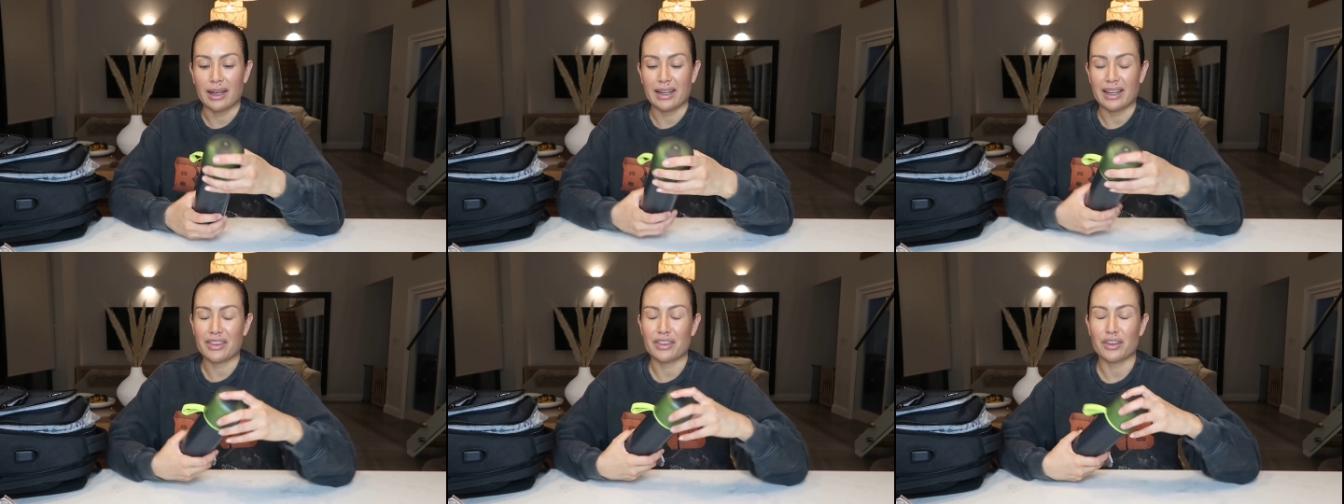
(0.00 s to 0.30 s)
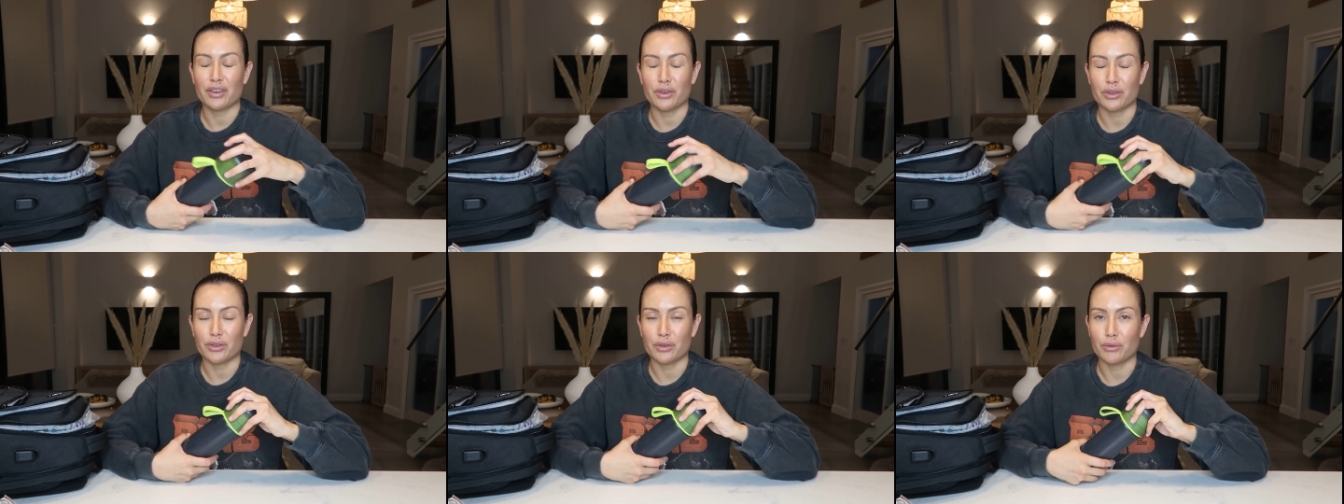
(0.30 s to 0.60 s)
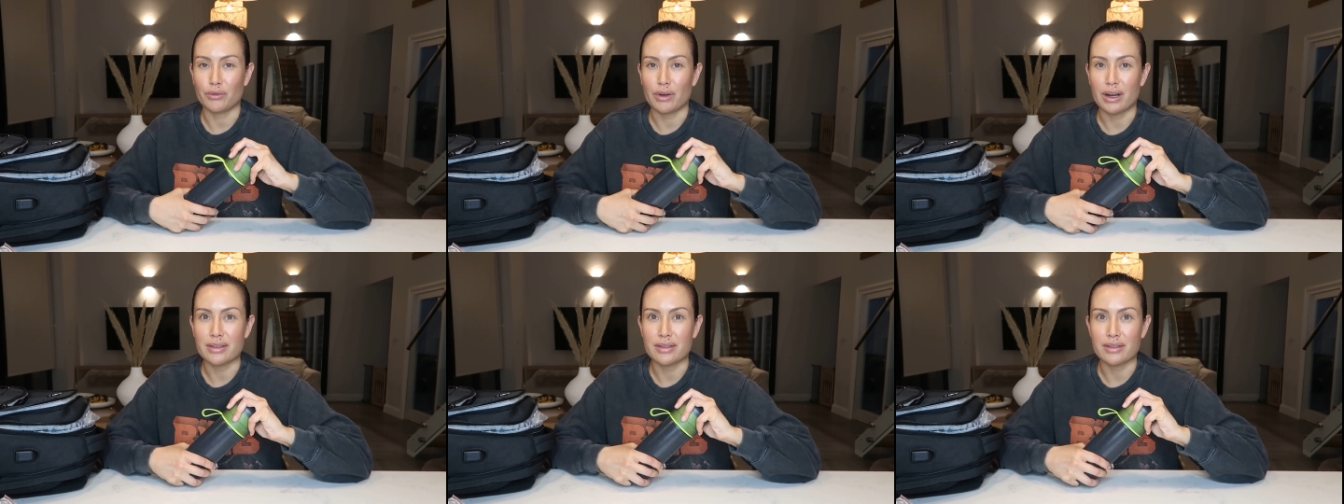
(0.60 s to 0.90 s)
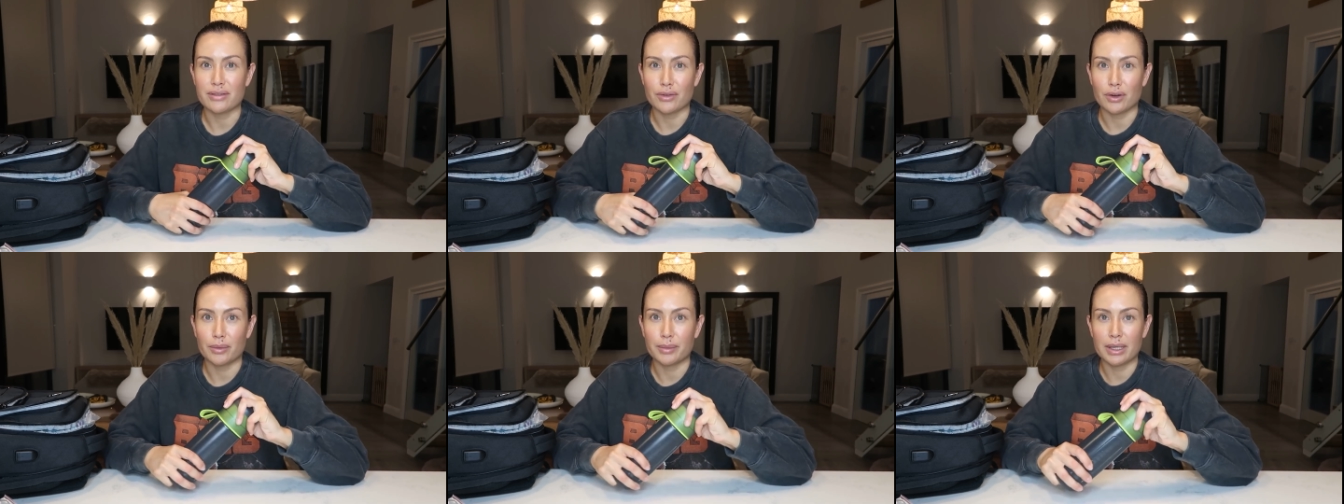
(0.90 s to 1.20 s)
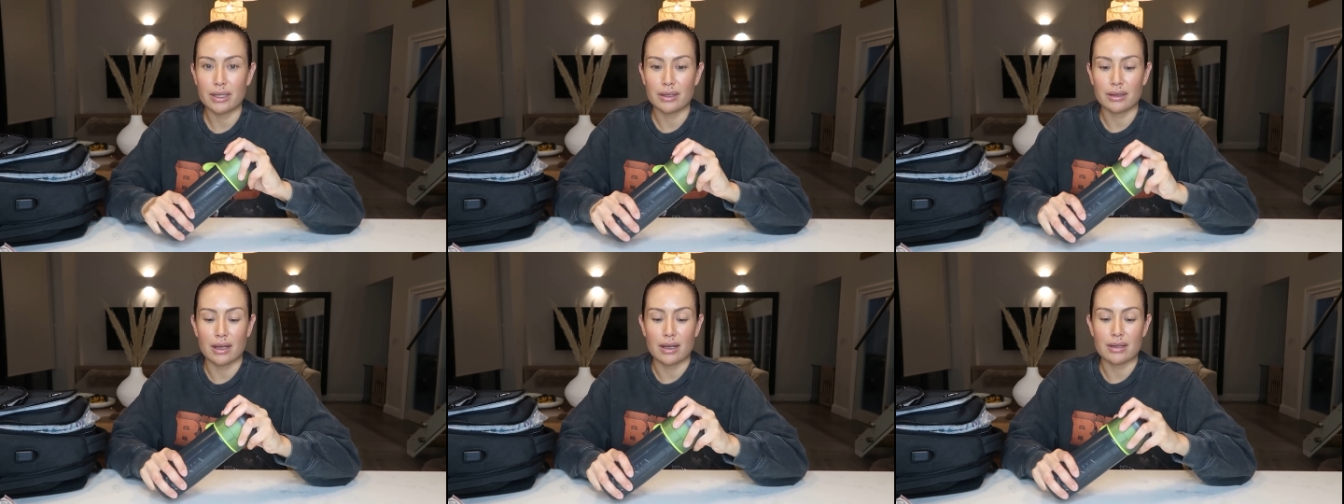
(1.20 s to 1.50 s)
Ethan got the runs from
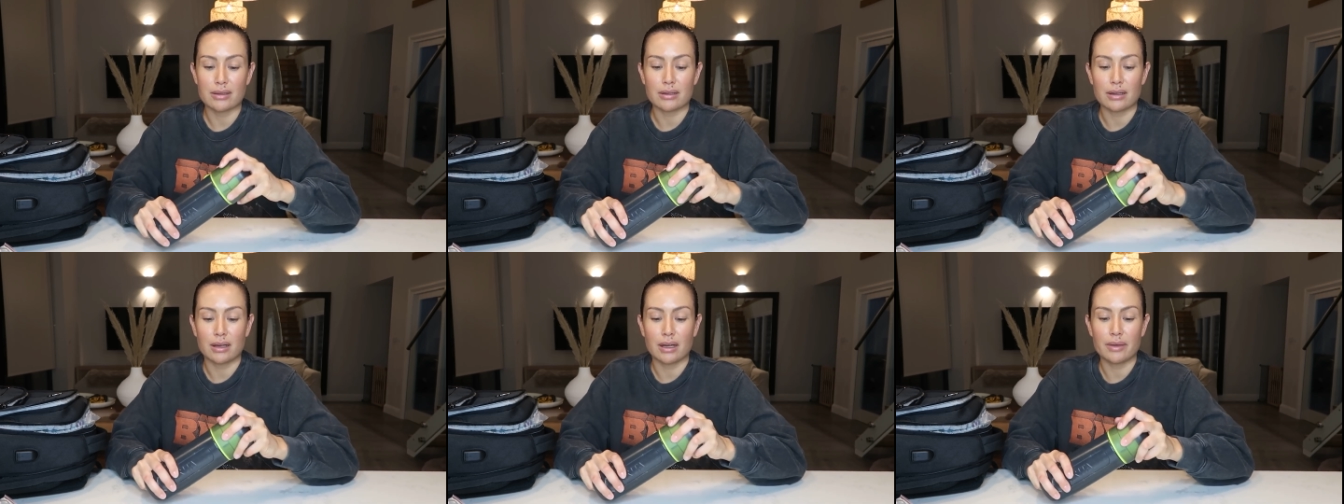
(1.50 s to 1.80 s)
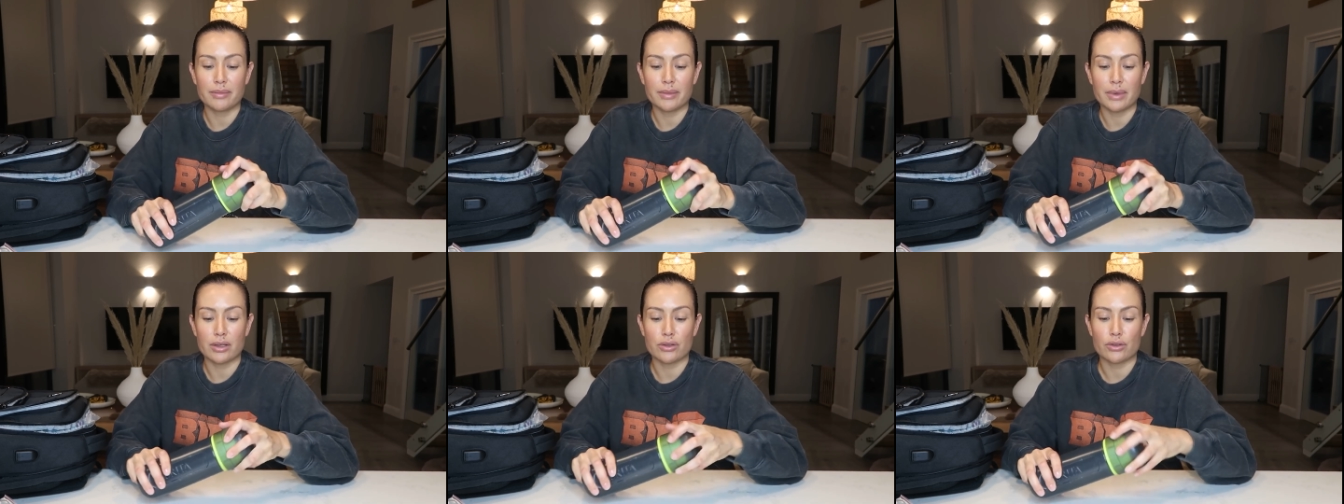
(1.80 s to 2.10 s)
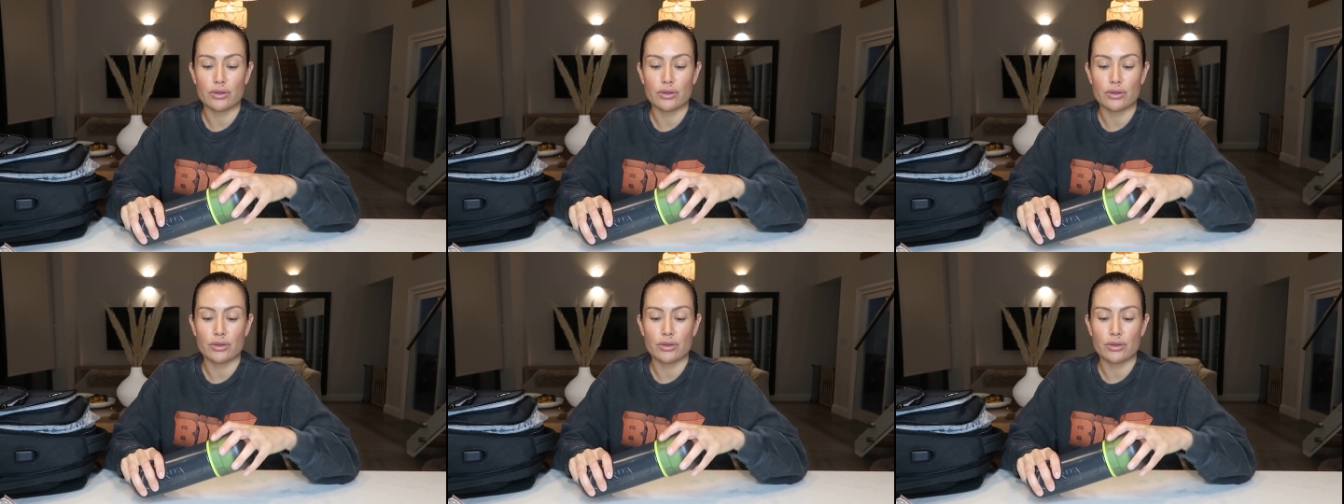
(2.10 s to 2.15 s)
it last time.